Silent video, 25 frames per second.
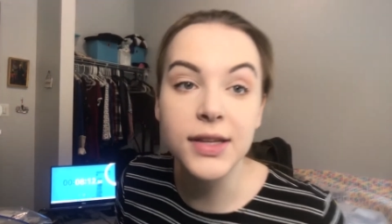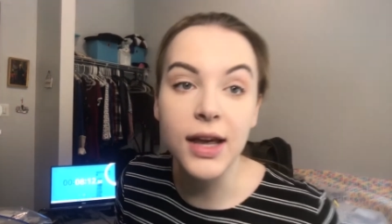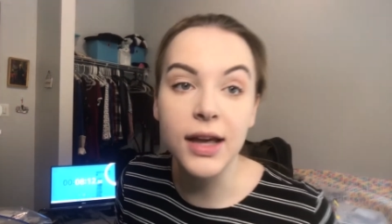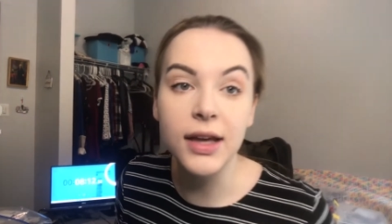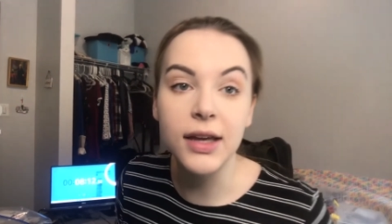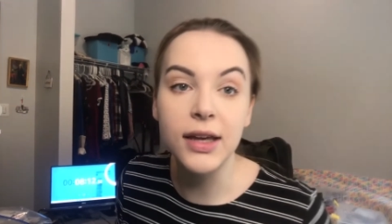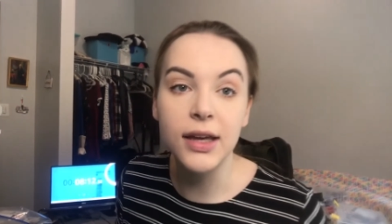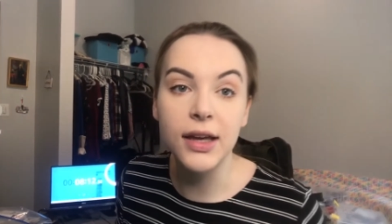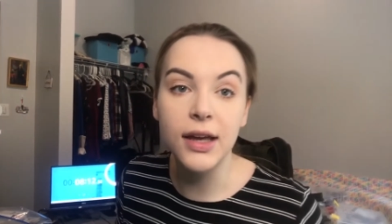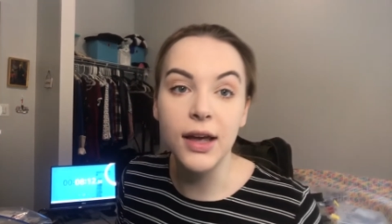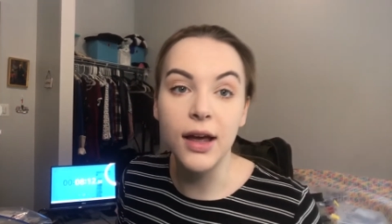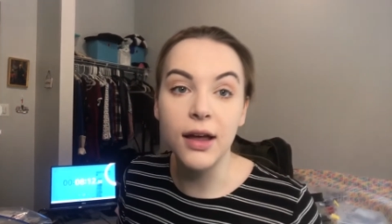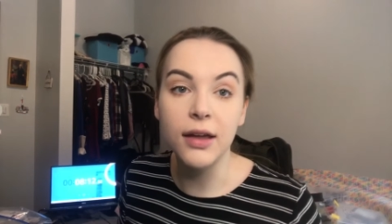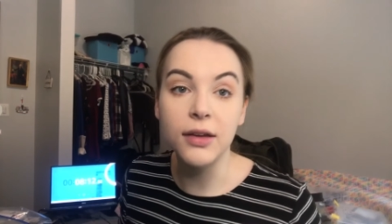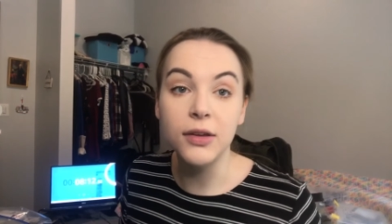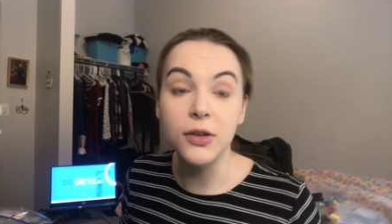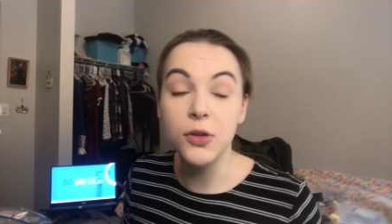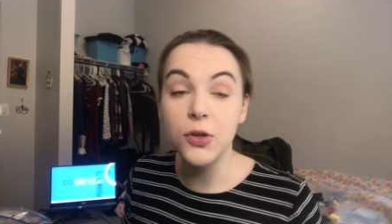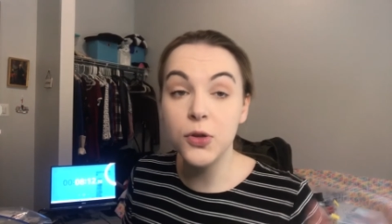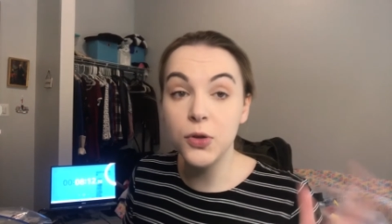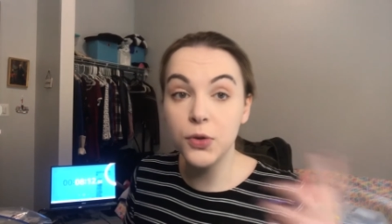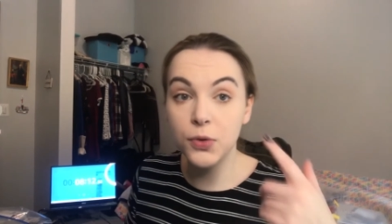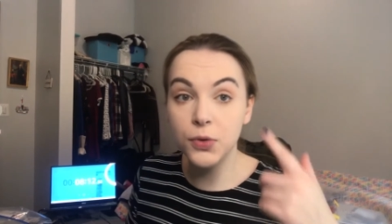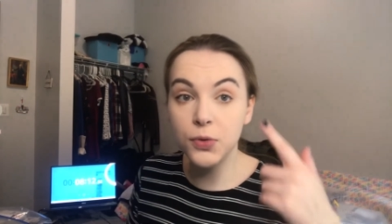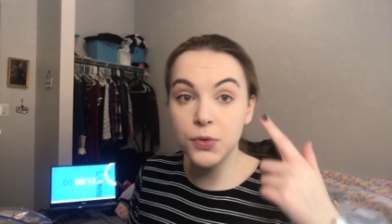I
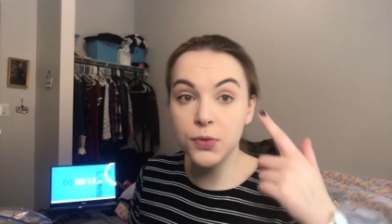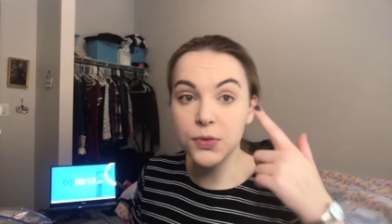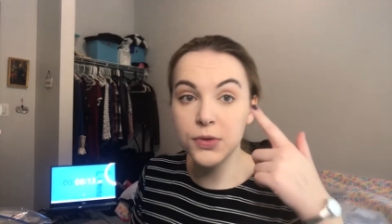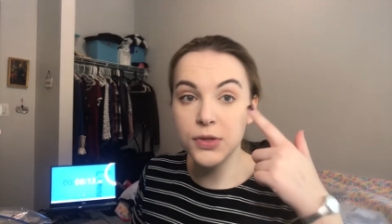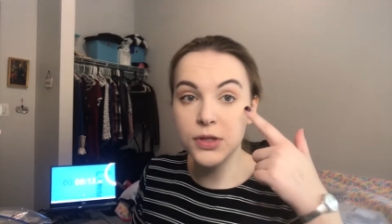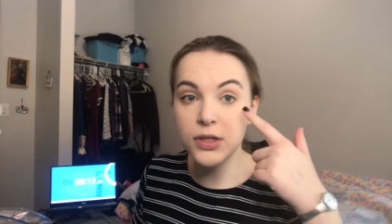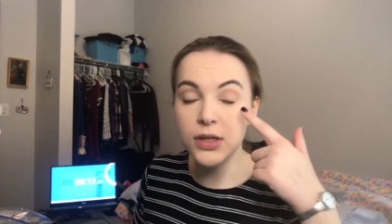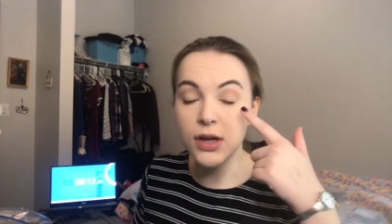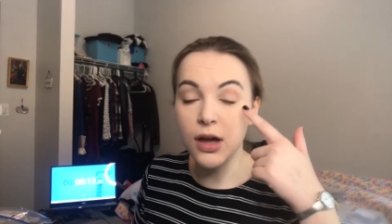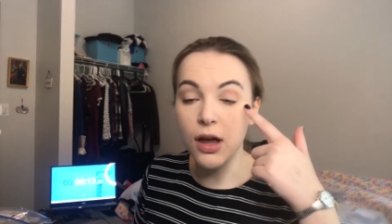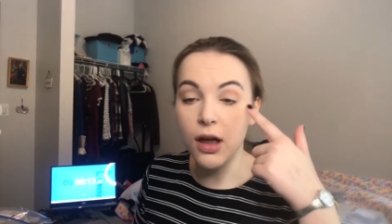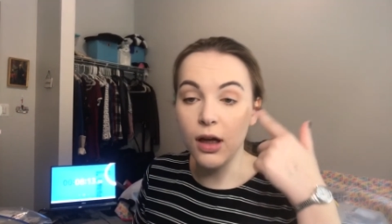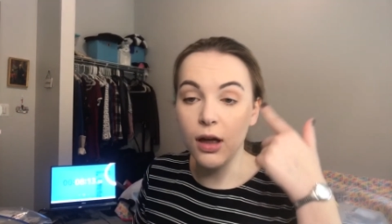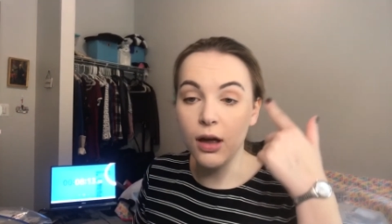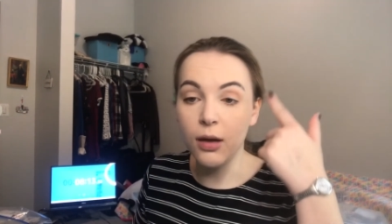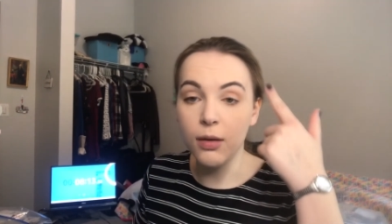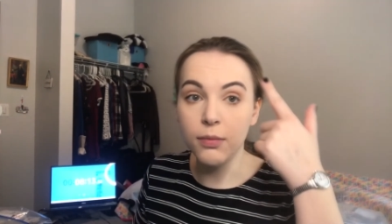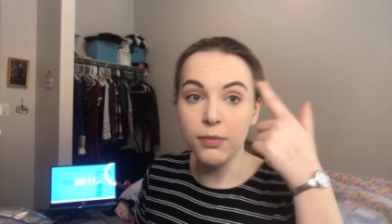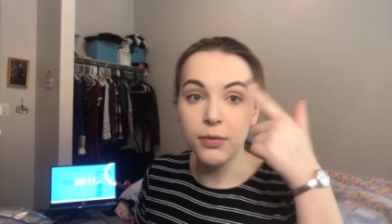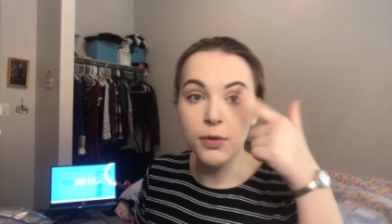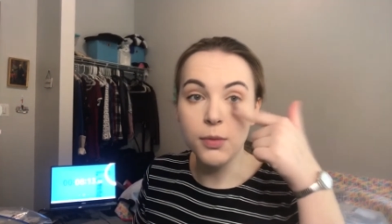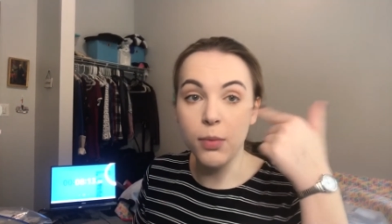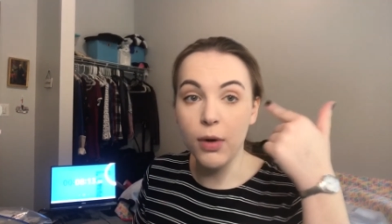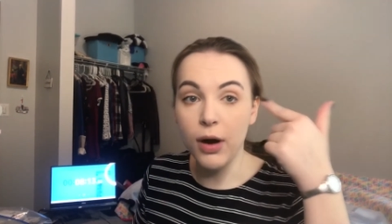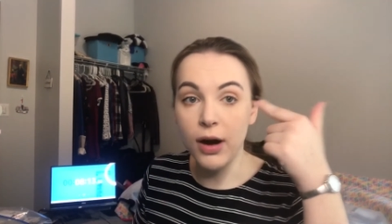used uh,
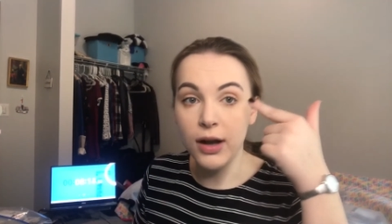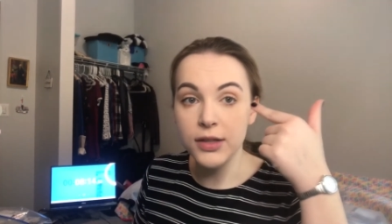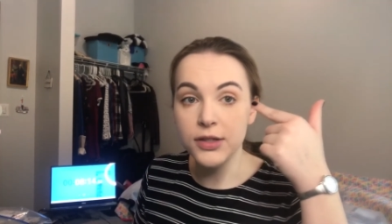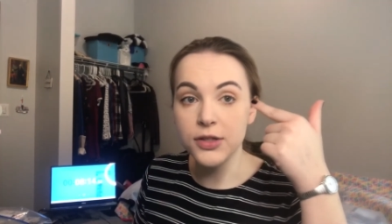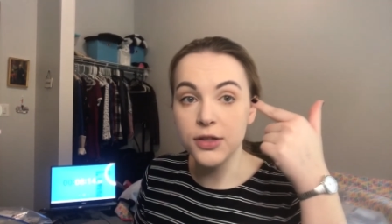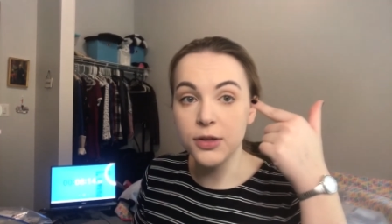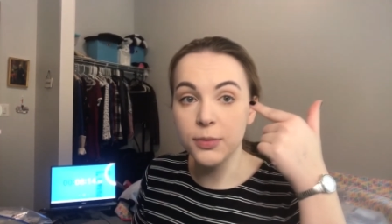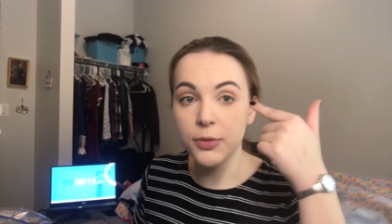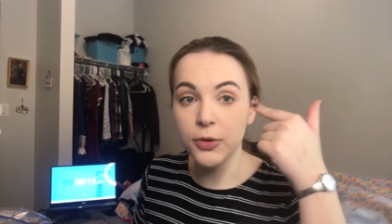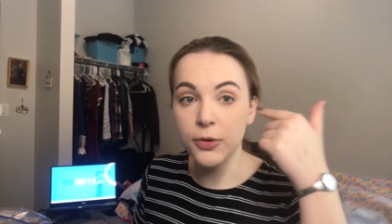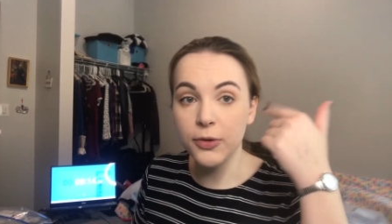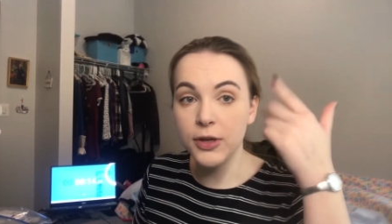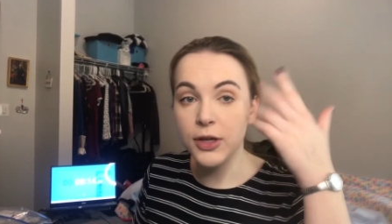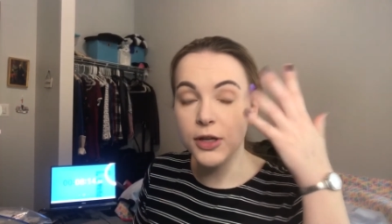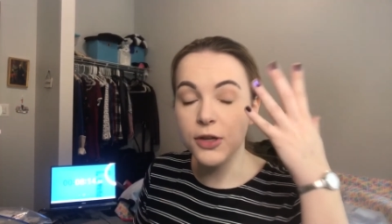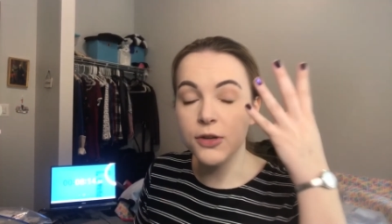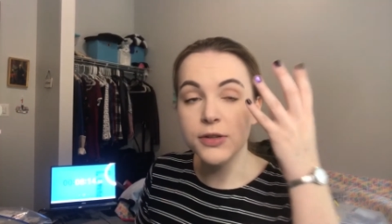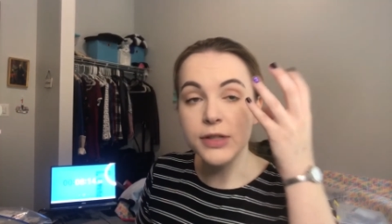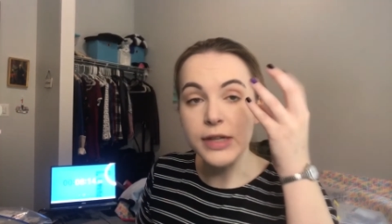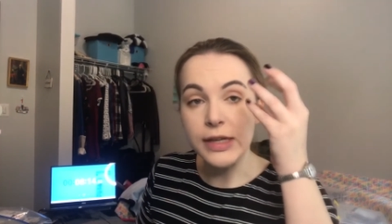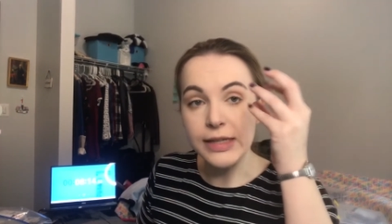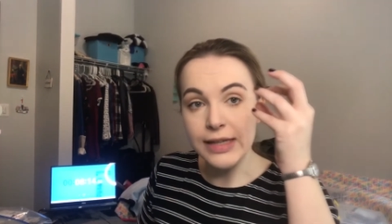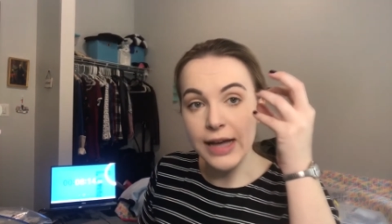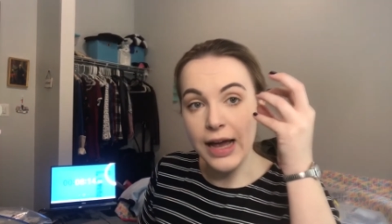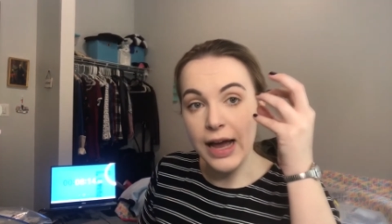the bronzer I'm going to use
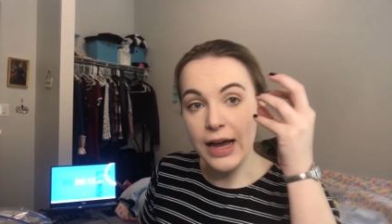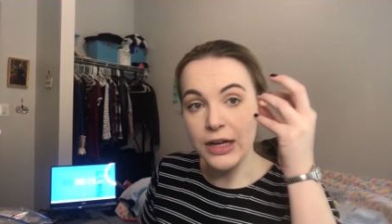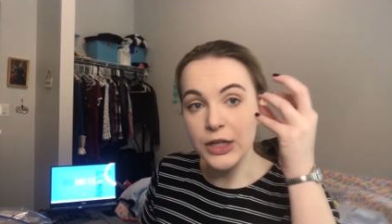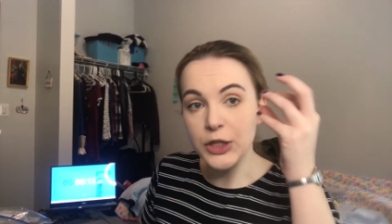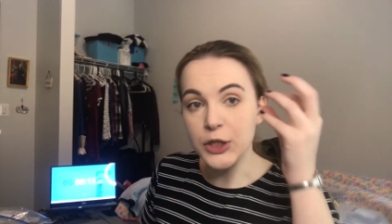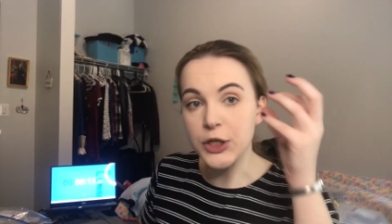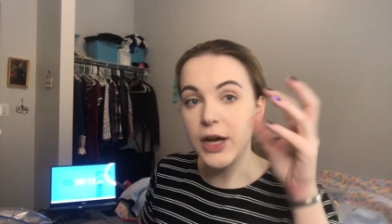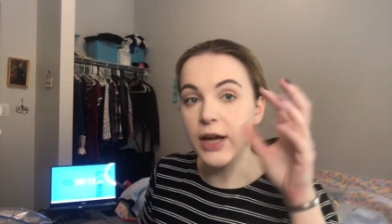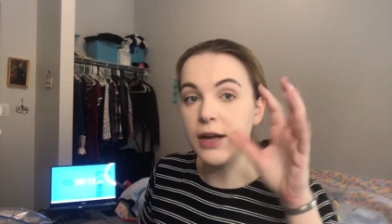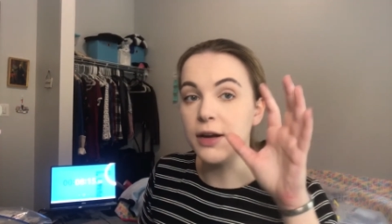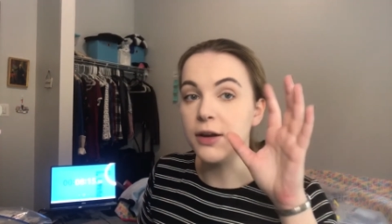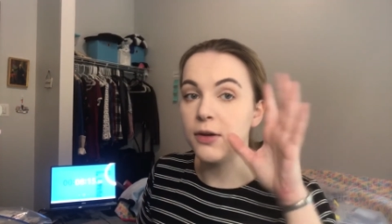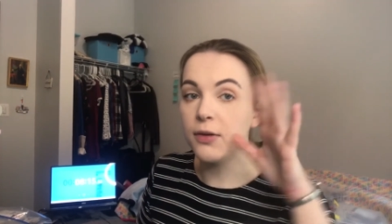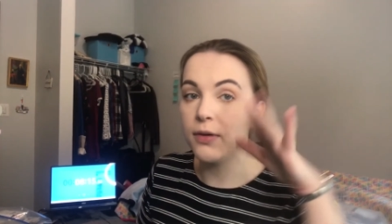as eyeshadow,